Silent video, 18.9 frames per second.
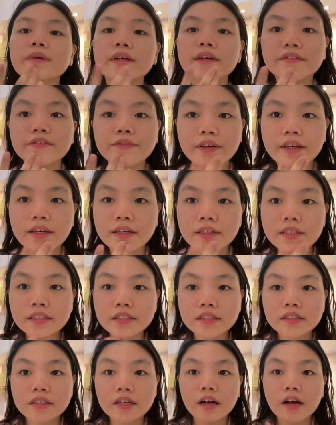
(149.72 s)
my
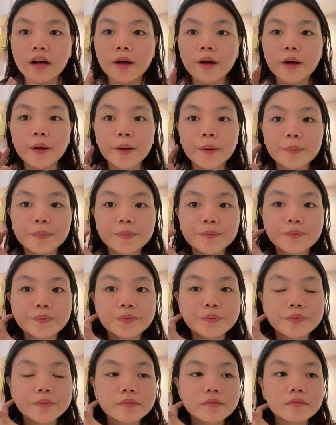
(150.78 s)
face,
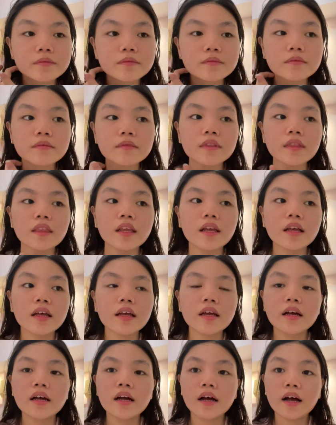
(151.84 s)

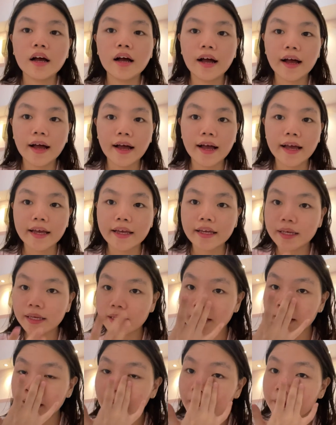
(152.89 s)
I
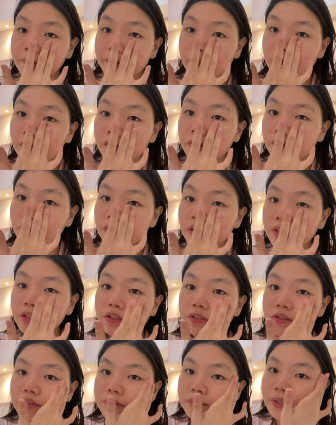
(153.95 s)
am now going to
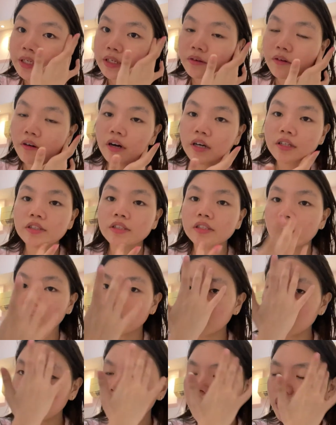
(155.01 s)
use my gua
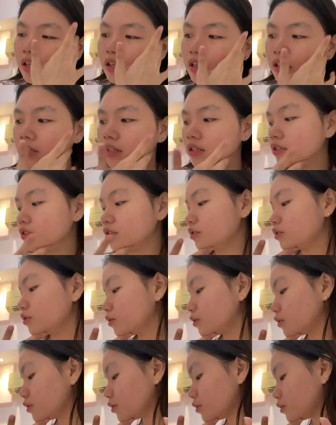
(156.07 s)
sha.
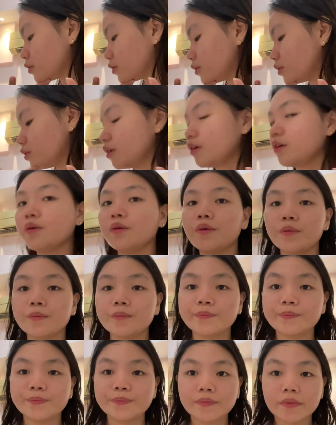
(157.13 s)
So
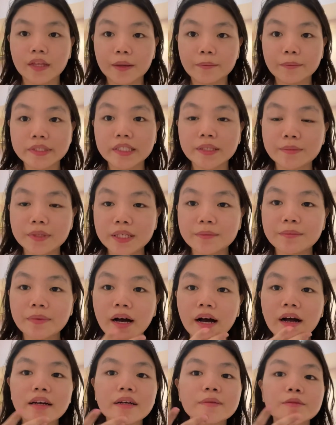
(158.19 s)
I'm gonna be
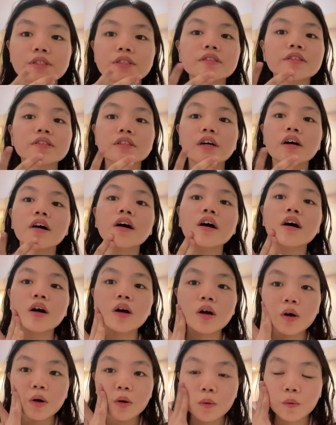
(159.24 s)
back, I'm just gonna
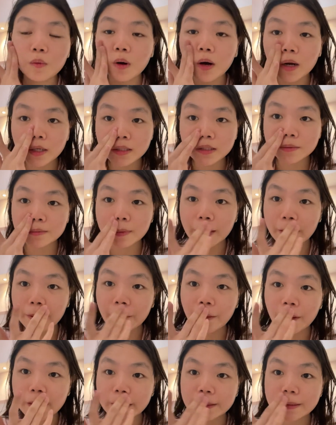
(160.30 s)
wash my
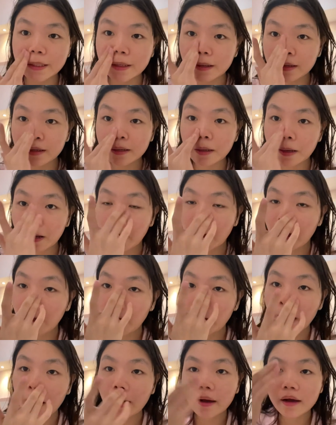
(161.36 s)
gua sha.
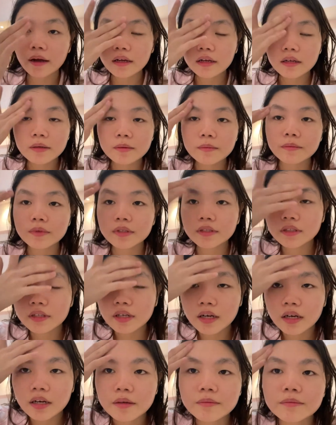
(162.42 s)
But
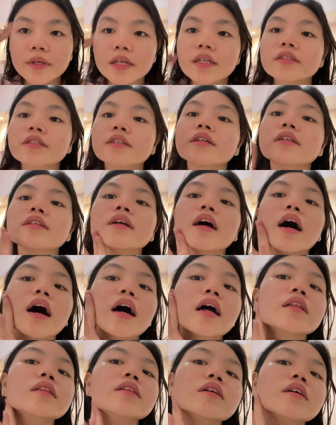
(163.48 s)
yeah, make sure
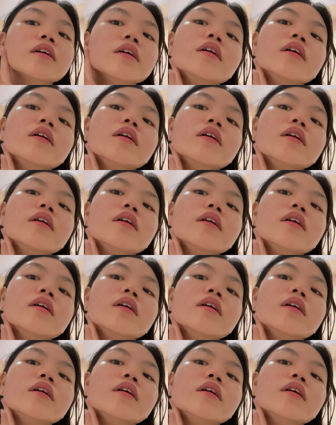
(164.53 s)
that